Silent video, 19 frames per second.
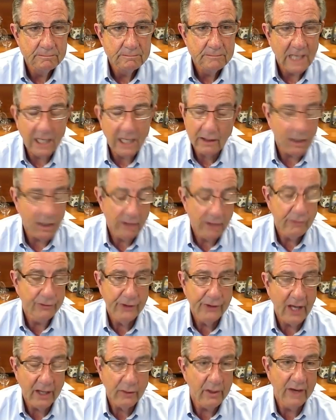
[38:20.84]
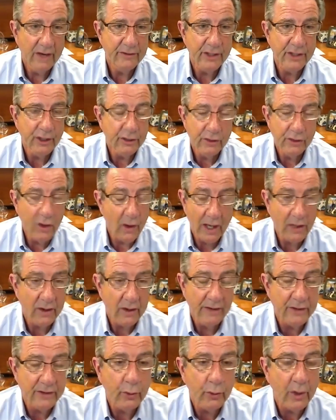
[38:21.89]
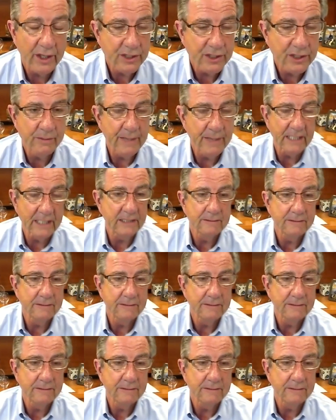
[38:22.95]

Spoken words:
I don't have any question about it.